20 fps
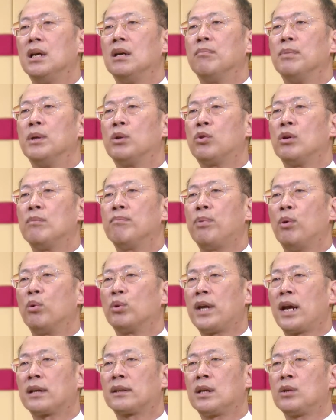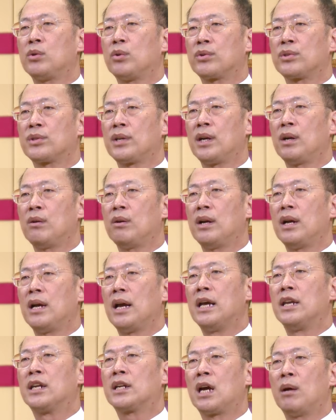between protecting yourself
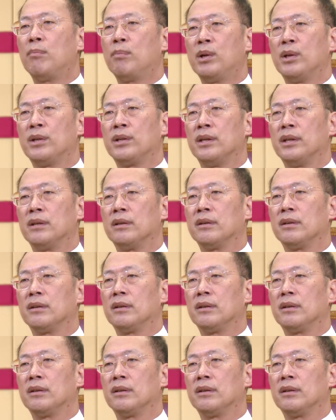and the community.